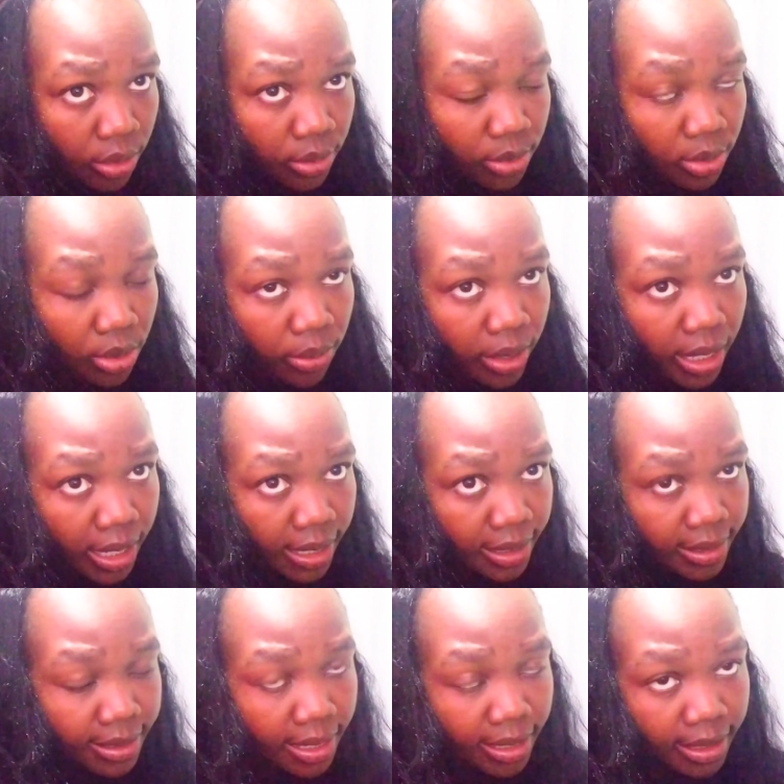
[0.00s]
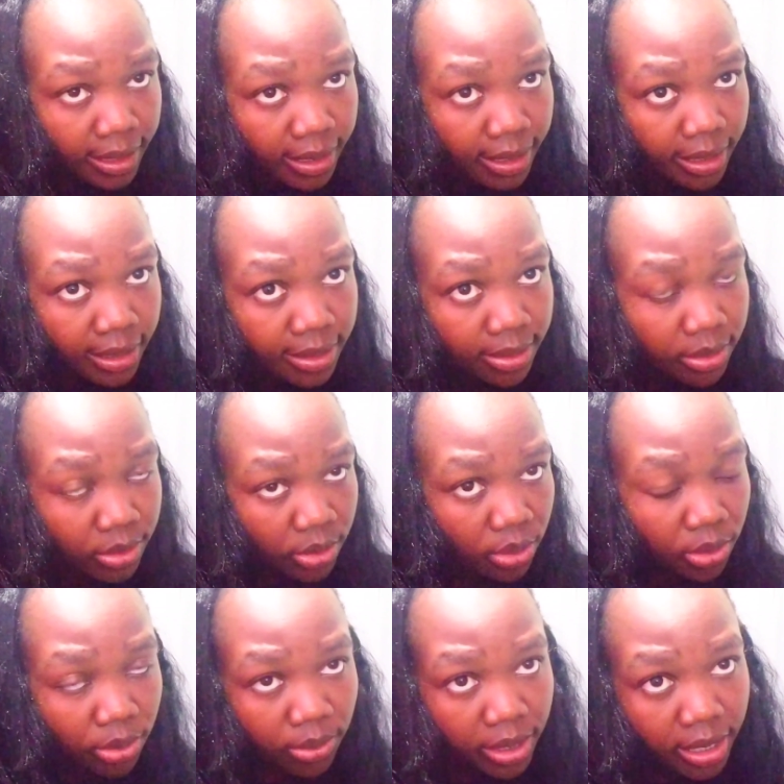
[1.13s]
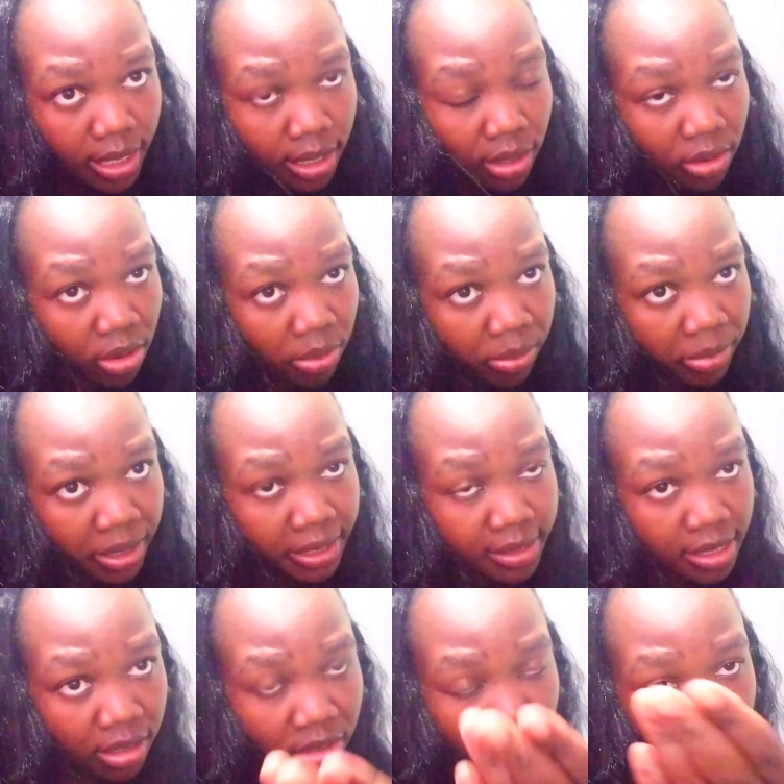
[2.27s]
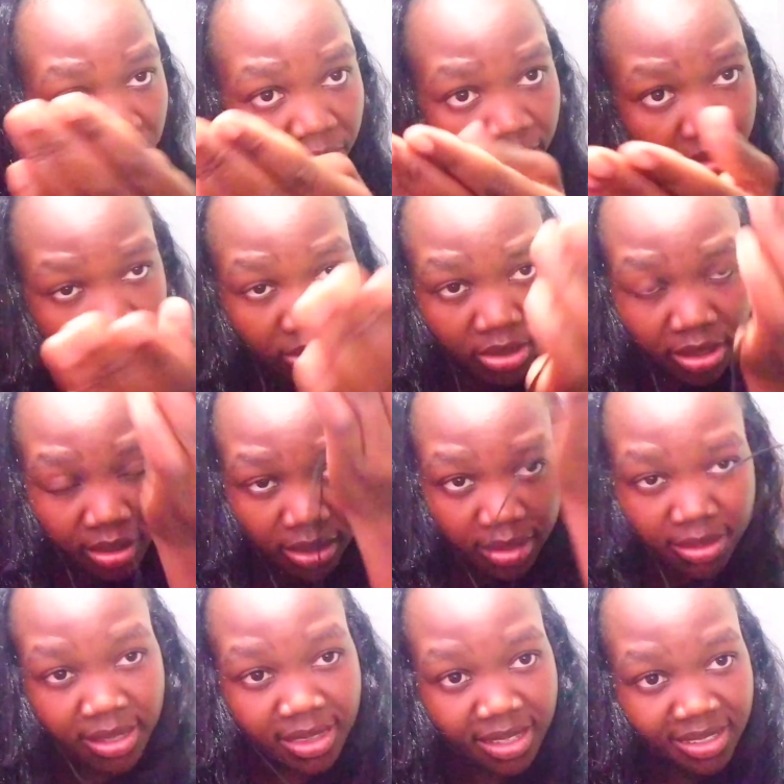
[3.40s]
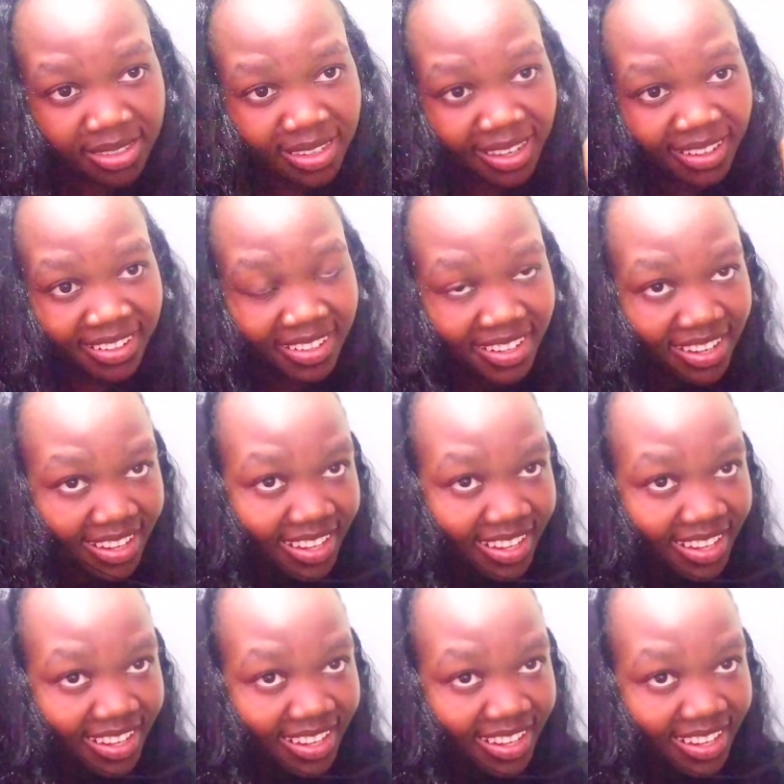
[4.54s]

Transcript: So when I turn it, so when I'll comb it going this other side.